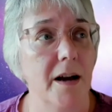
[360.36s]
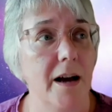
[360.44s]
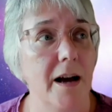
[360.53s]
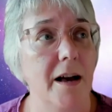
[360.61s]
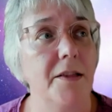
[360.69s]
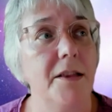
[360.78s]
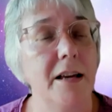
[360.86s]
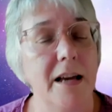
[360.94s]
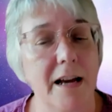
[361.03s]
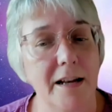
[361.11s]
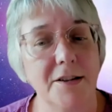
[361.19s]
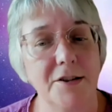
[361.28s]
and the
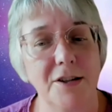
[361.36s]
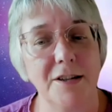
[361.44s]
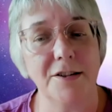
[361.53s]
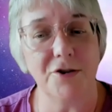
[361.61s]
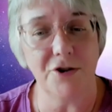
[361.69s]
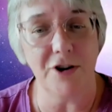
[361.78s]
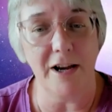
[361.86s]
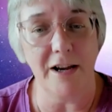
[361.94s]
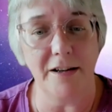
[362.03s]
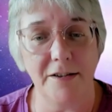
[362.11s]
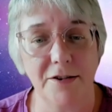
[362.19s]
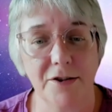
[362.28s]
energies
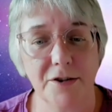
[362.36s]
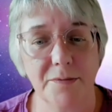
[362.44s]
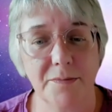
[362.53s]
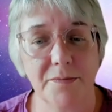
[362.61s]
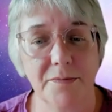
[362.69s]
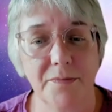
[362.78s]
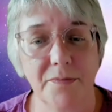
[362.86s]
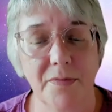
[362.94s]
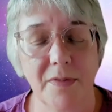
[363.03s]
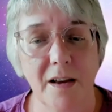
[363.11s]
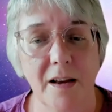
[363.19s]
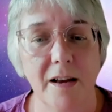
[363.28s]
change.
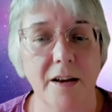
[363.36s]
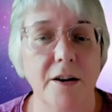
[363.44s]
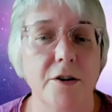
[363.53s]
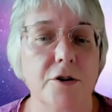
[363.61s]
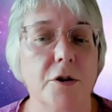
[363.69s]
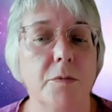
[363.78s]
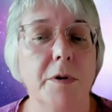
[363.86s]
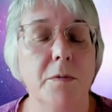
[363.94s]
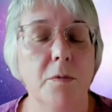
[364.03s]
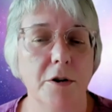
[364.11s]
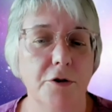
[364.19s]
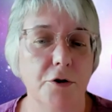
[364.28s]
So we
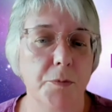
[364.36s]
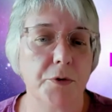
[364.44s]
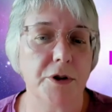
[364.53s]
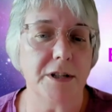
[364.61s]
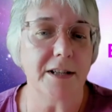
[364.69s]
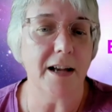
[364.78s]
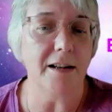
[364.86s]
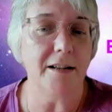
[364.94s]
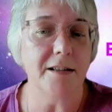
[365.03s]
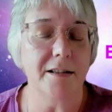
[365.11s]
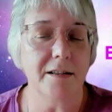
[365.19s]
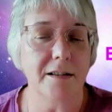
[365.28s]
want to
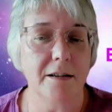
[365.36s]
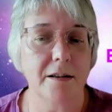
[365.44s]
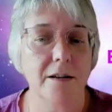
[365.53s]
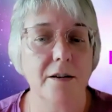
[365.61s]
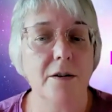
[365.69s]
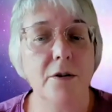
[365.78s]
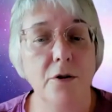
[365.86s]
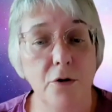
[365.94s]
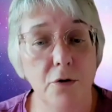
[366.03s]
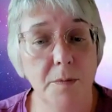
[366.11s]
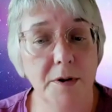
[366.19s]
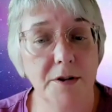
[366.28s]
present
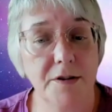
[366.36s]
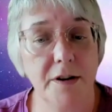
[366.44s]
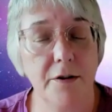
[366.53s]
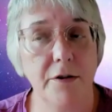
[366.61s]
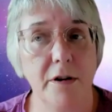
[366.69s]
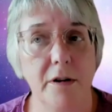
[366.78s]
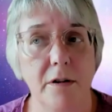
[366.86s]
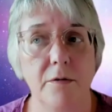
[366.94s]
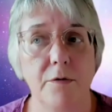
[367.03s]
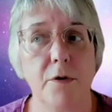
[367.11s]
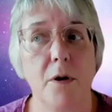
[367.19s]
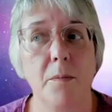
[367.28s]
new material
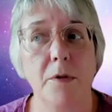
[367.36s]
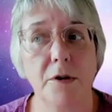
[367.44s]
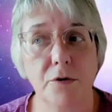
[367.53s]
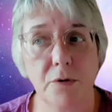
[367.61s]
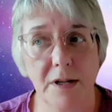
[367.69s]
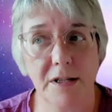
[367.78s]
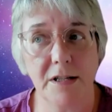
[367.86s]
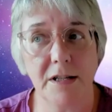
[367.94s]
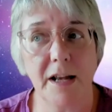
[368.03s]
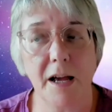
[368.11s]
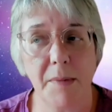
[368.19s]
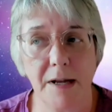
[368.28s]
from the 20
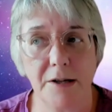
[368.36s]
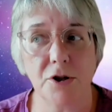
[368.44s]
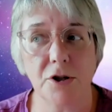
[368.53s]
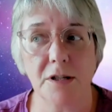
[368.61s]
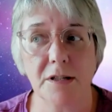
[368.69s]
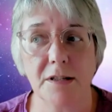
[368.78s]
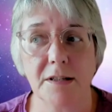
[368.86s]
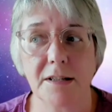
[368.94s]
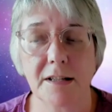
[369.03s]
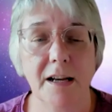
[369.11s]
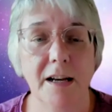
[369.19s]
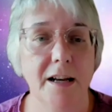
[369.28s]

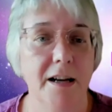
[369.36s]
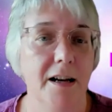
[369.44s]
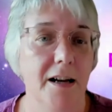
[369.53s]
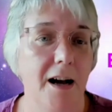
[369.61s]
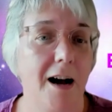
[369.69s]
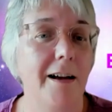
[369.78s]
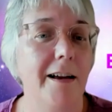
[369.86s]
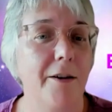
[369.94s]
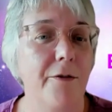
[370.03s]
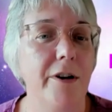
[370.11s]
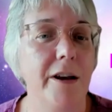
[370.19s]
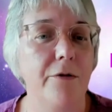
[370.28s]
dimensions. I
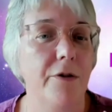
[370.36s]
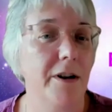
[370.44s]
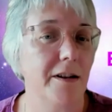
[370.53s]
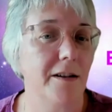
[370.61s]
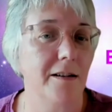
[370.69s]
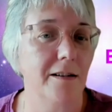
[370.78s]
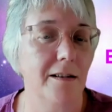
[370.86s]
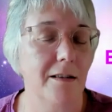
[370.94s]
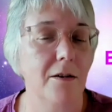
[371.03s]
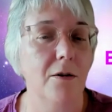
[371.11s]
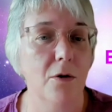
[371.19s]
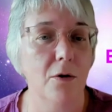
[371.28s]
have rewritten
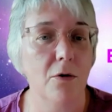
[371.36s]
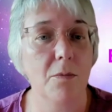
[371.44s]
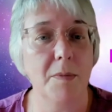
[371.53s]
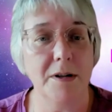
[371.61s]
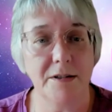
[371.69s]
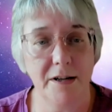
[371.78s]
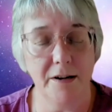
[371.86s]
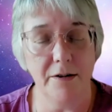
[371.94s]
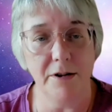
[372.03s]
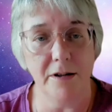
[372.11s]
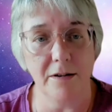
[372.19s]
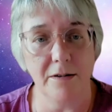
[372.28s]
the whole
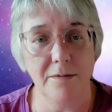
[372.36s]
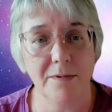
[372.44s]
material,